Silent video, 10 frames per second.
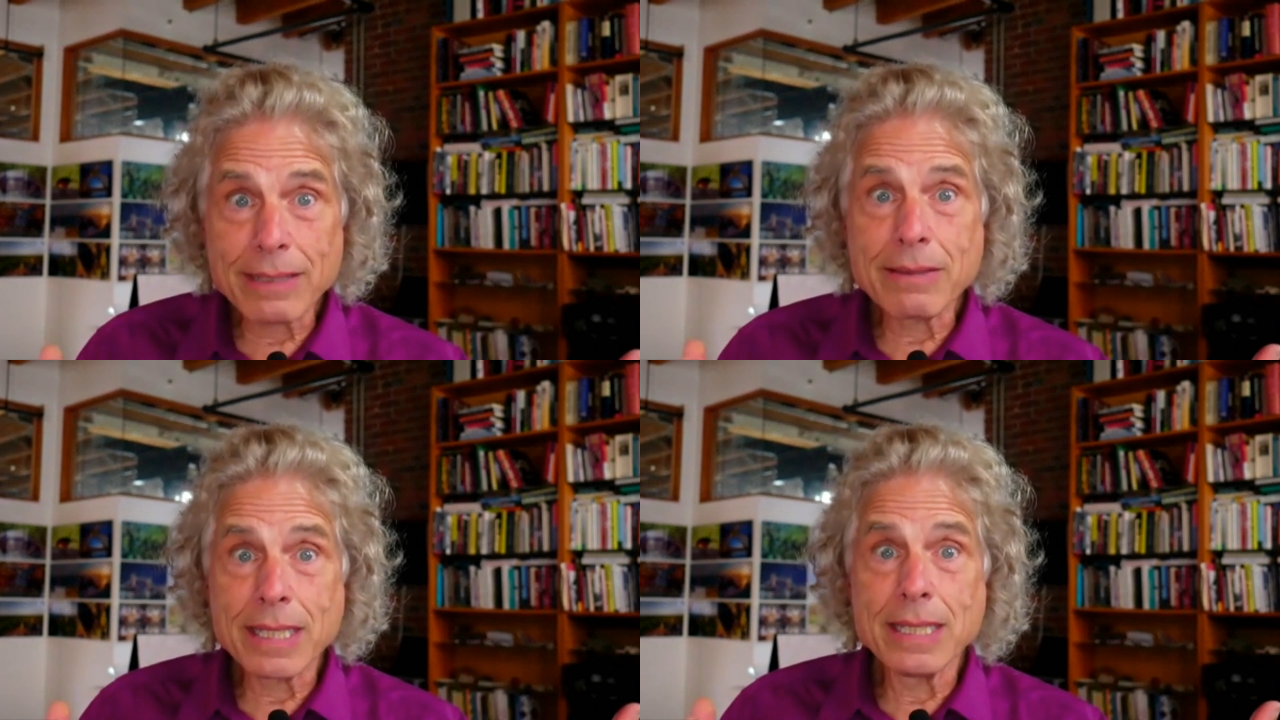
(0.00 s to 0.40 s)

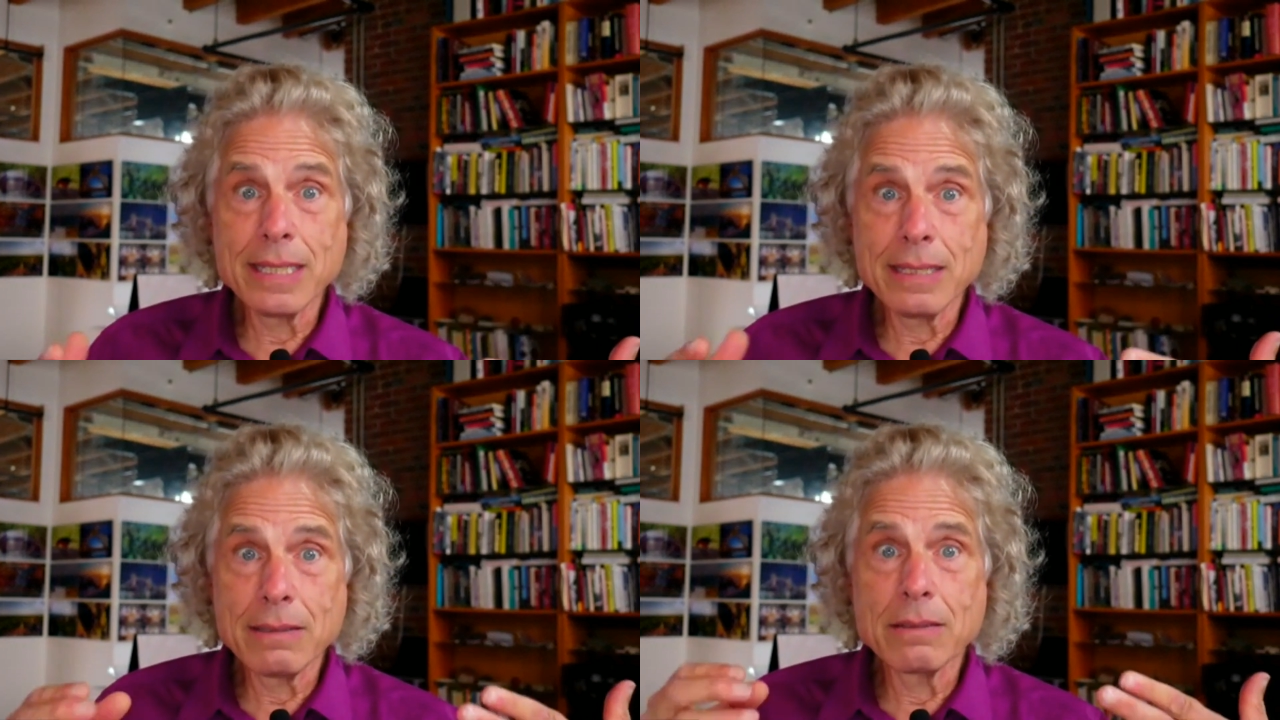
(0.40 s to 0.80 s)

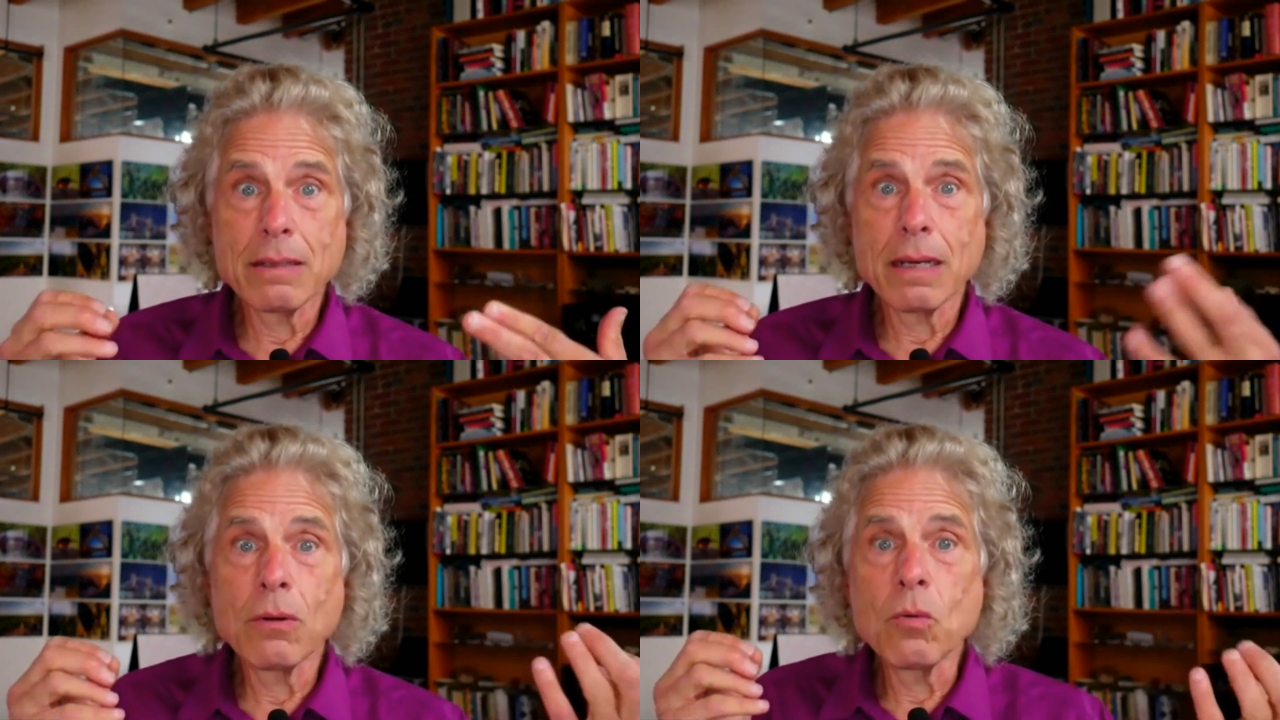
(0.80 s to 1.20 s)
the
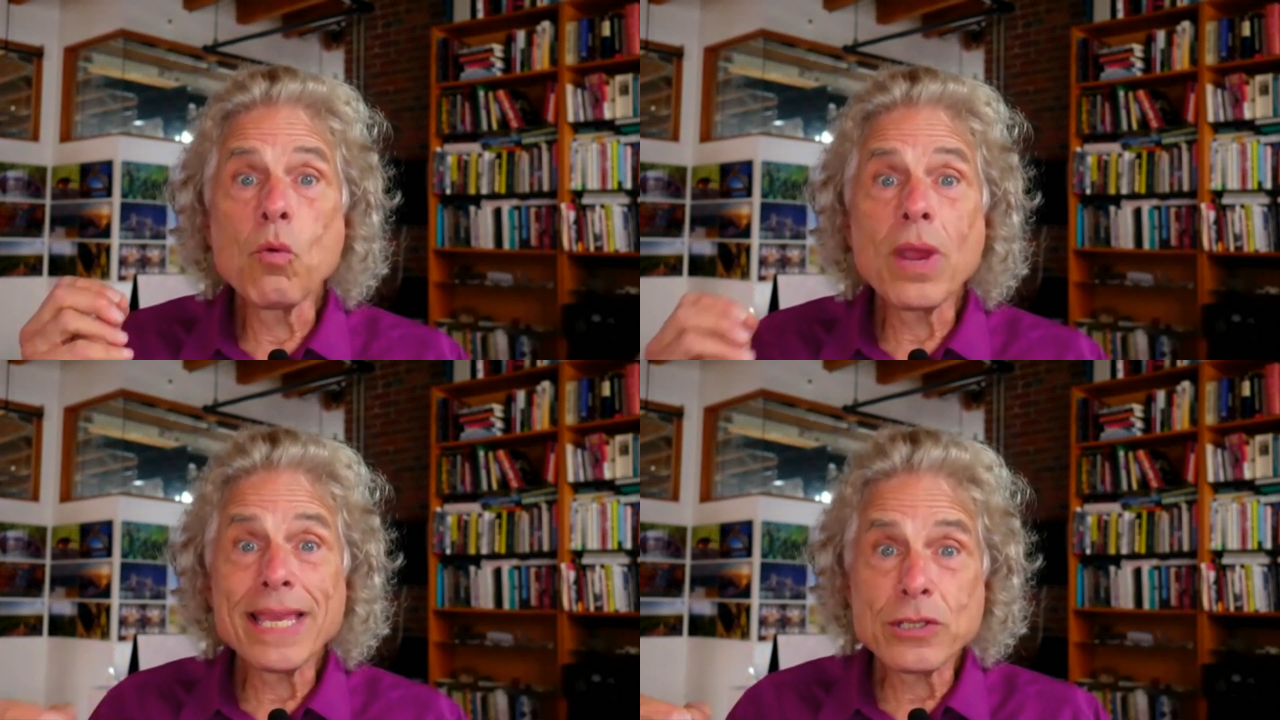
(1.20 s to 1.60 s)

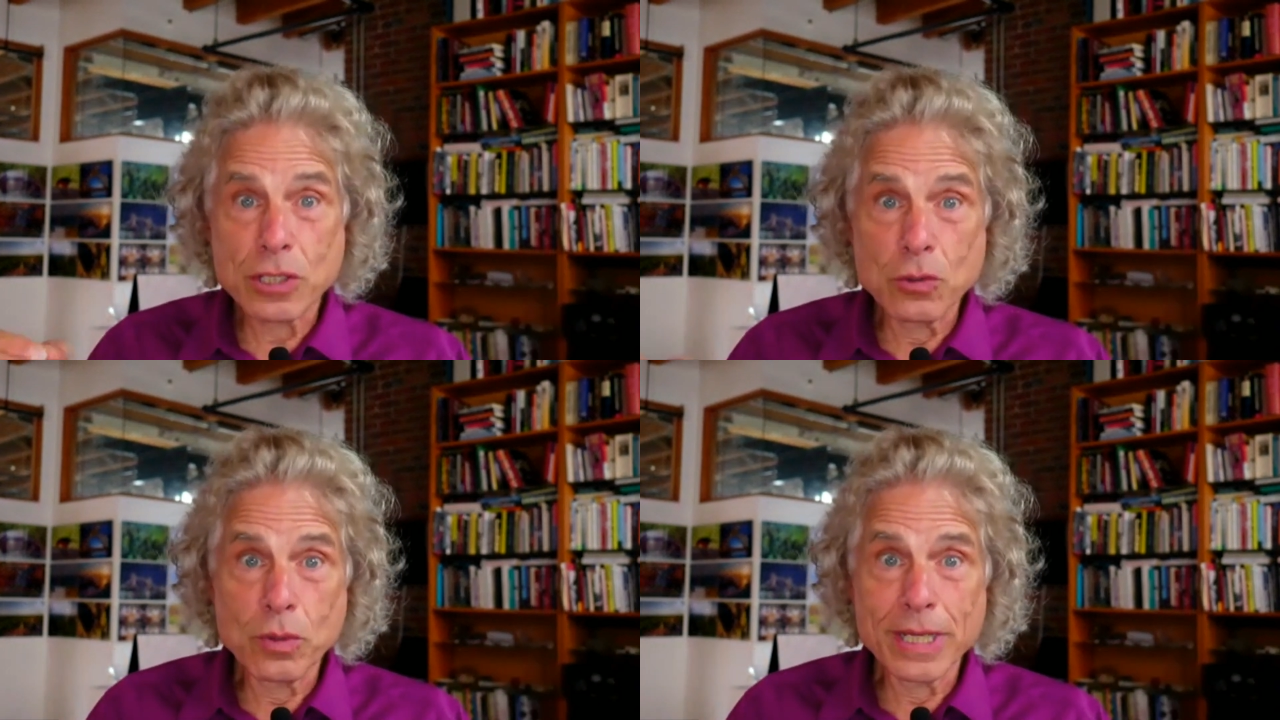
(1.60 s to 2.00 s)
ways
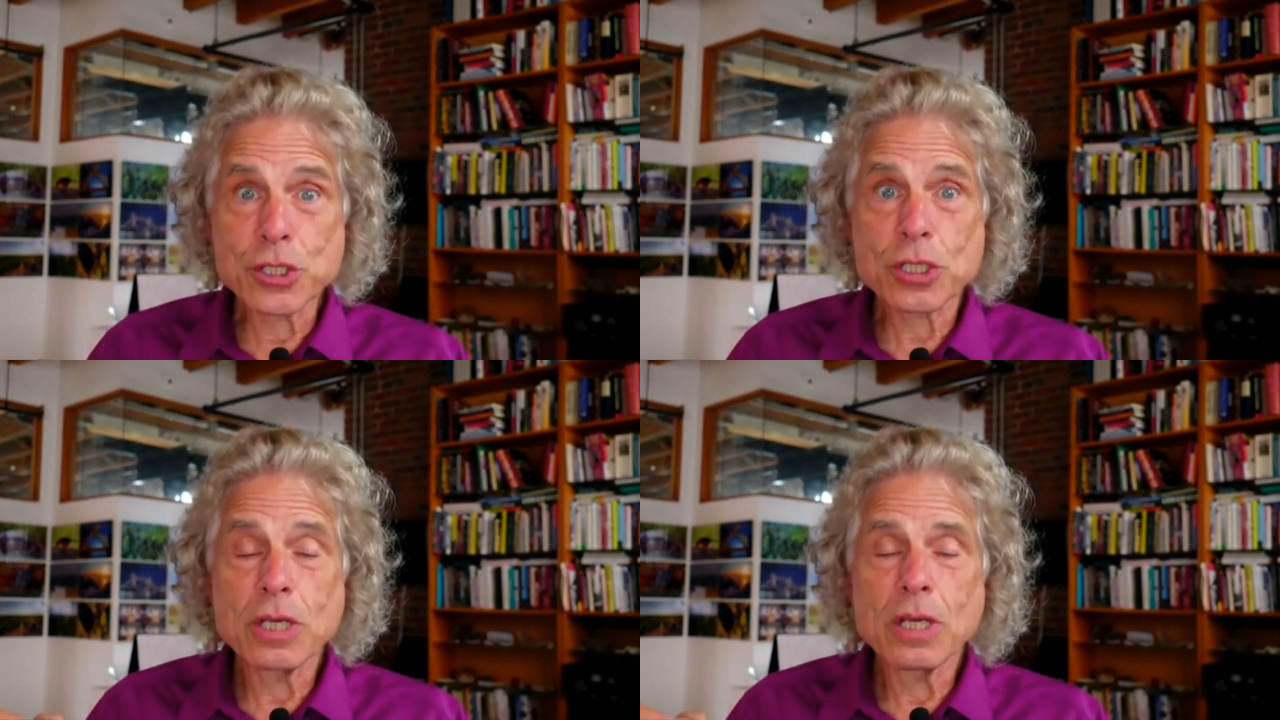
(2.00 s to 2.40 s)
in which,